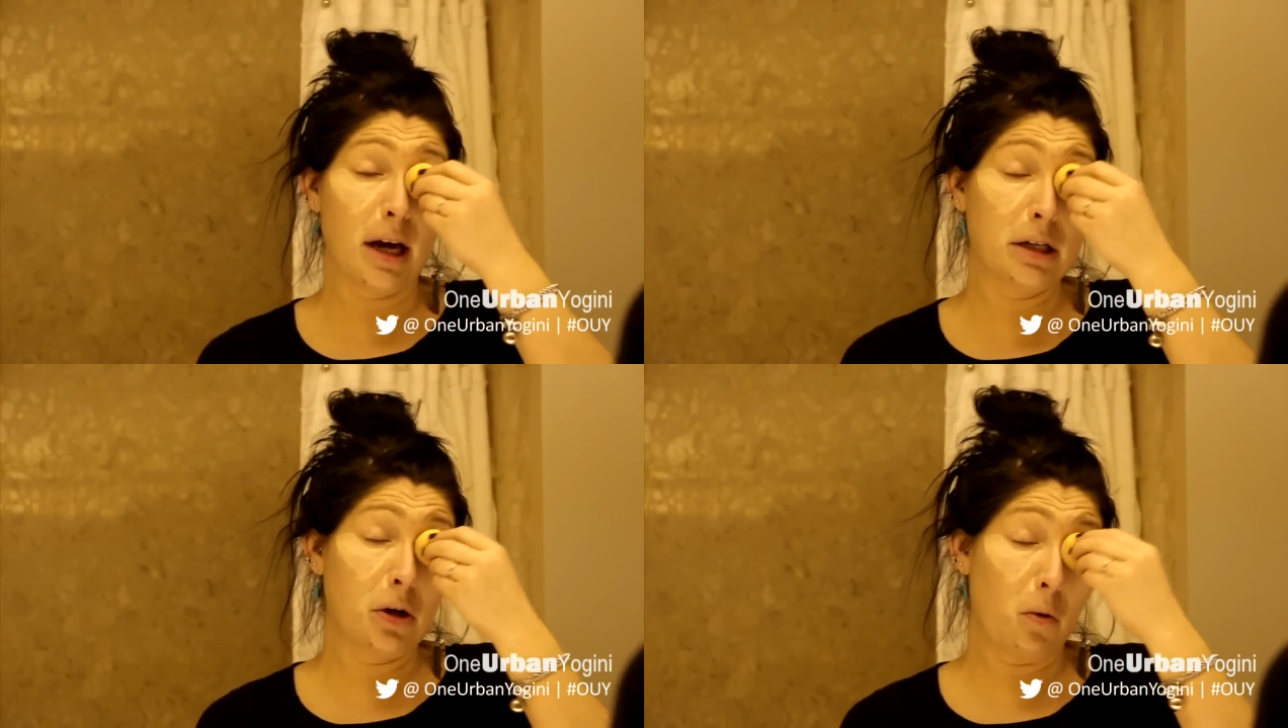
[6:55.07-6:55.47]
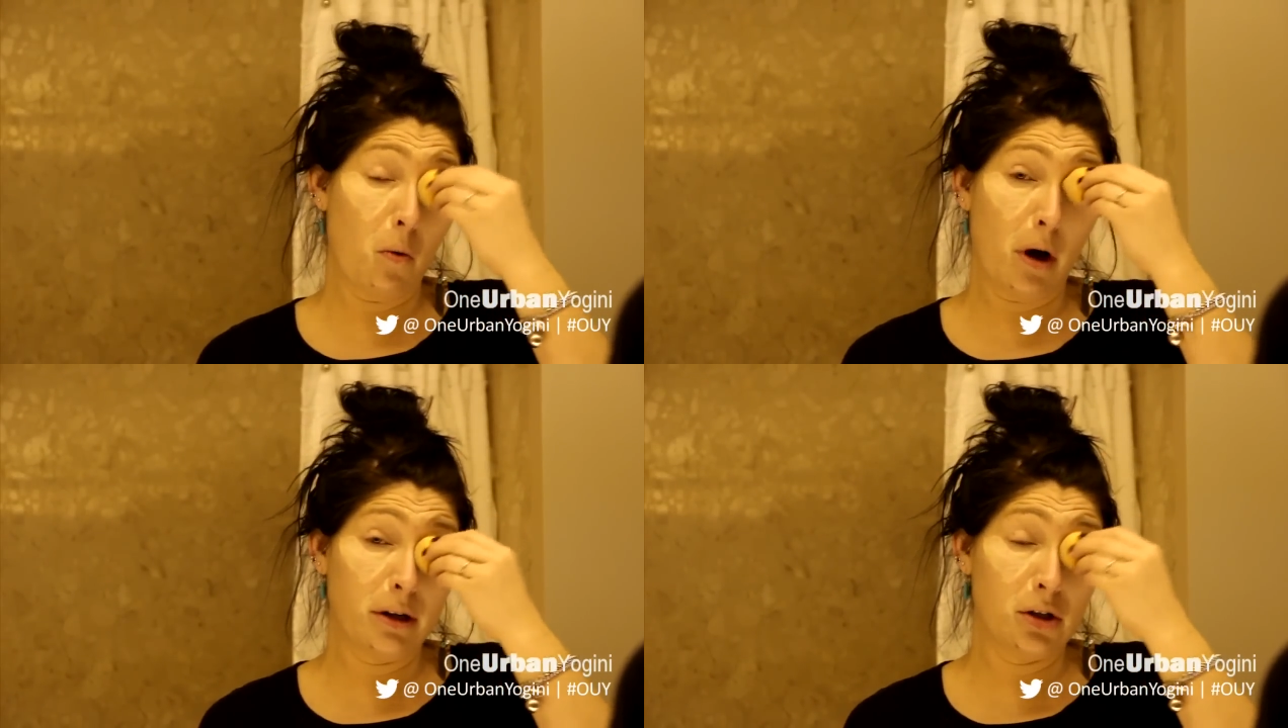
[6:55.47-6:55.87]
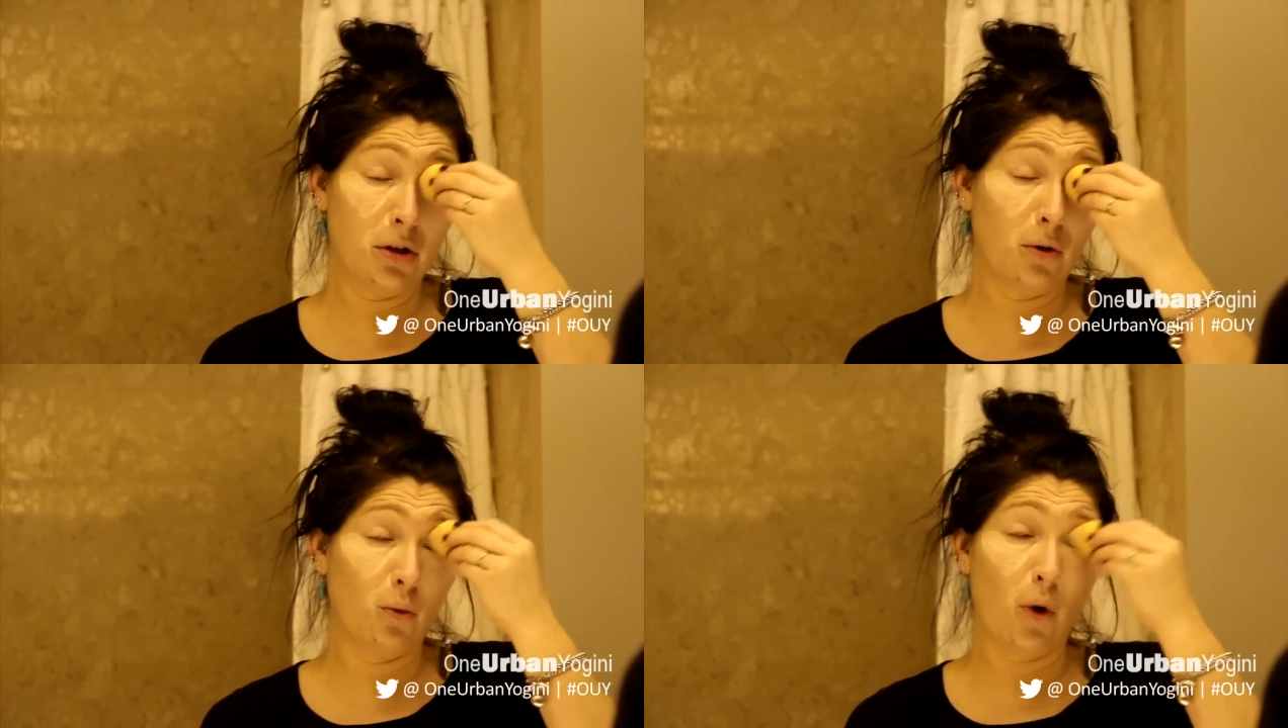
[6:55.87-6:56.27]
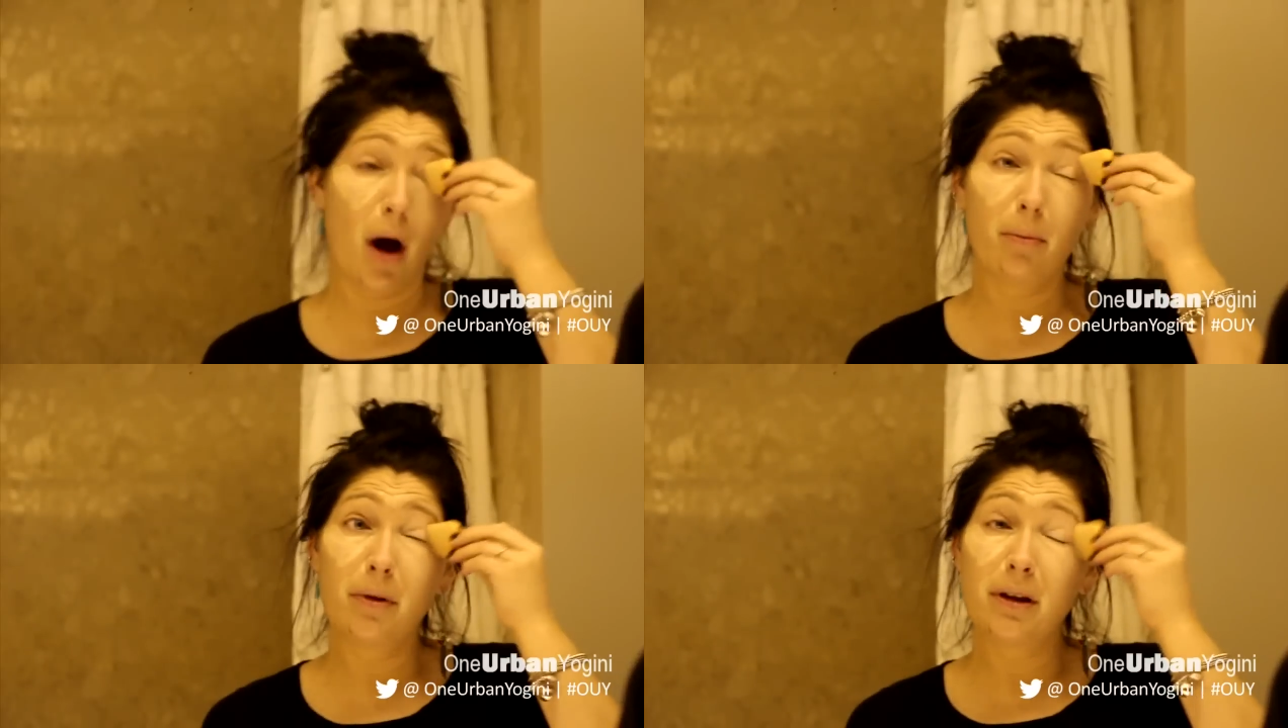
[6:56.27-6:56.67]
I don't want to
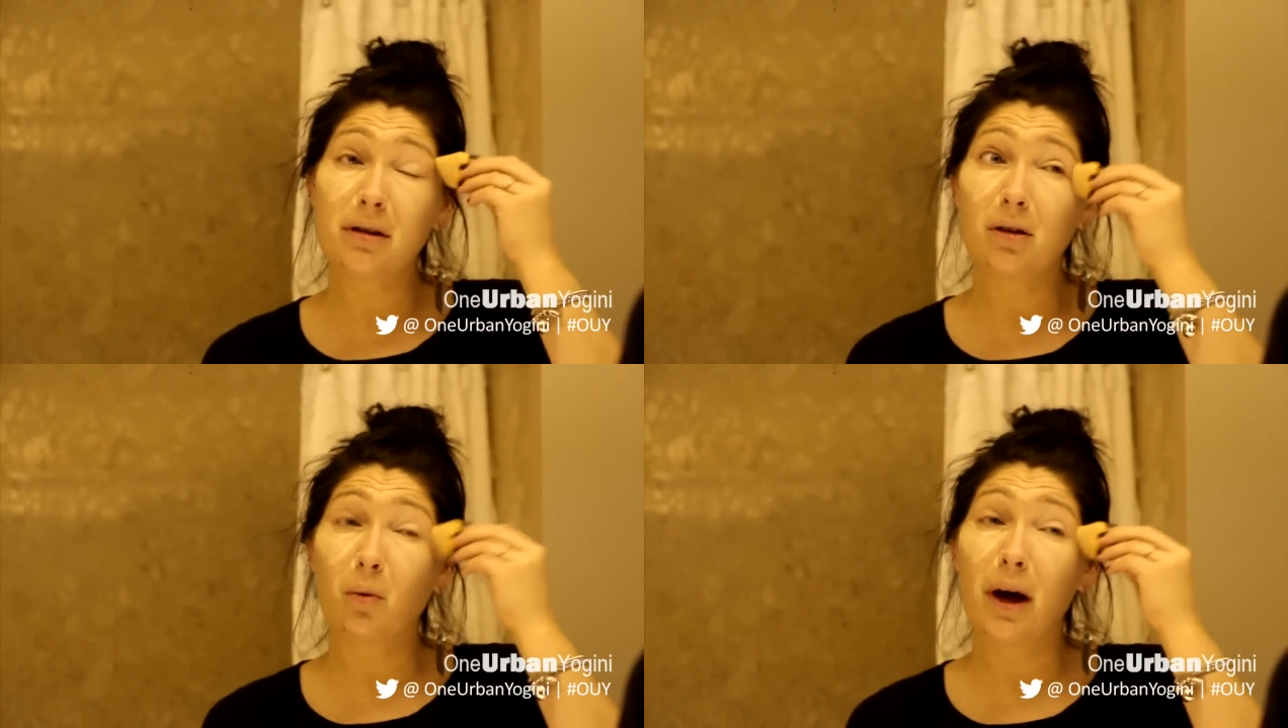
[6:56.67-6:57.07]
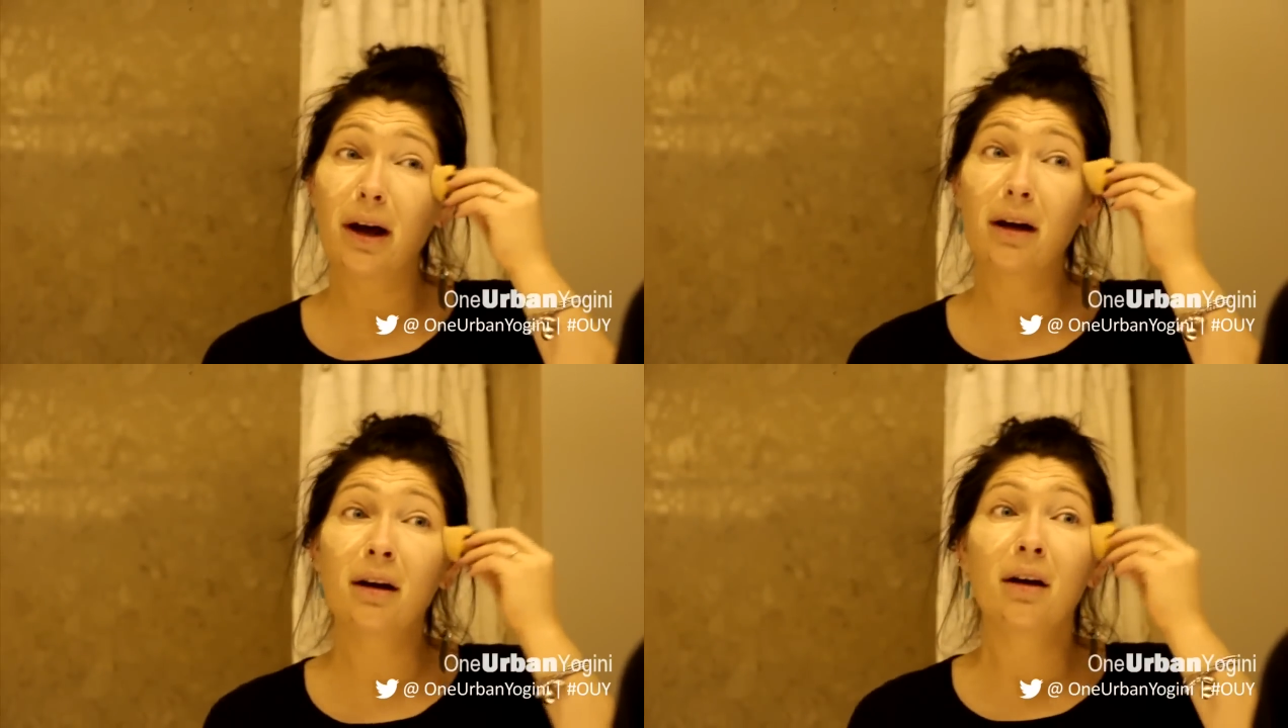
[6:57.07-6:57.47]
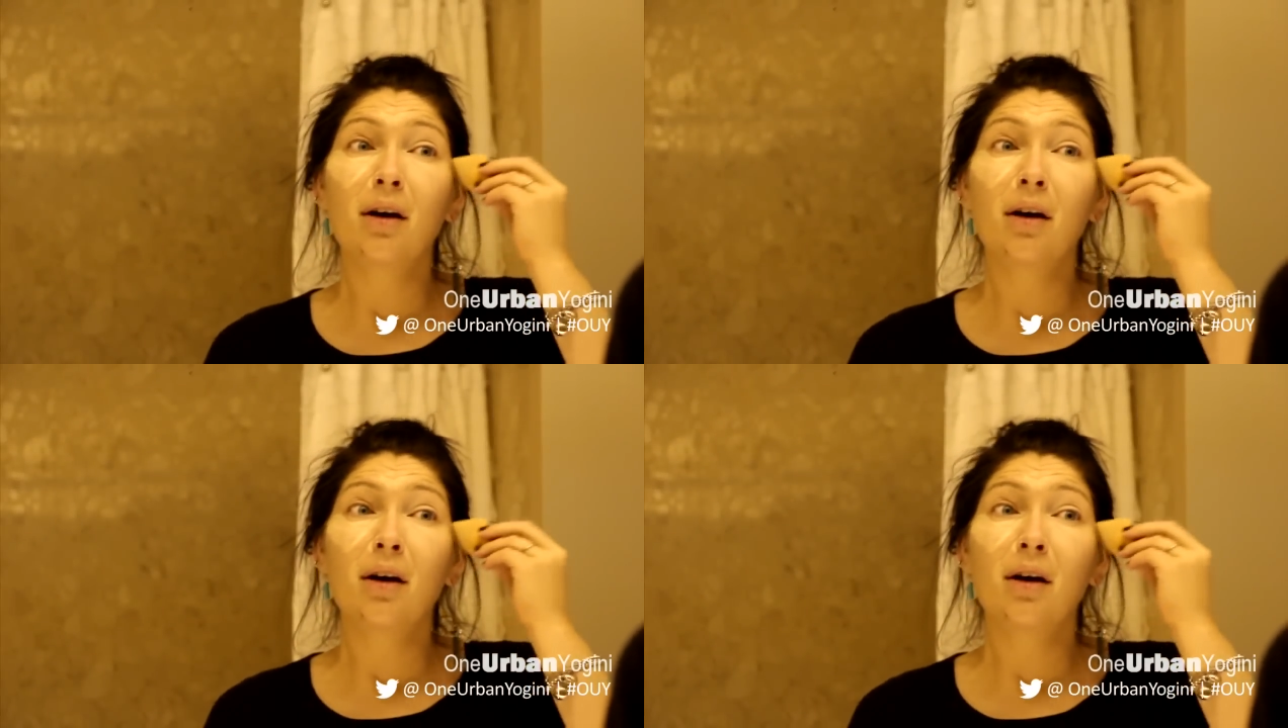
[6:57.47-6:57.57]
rub this away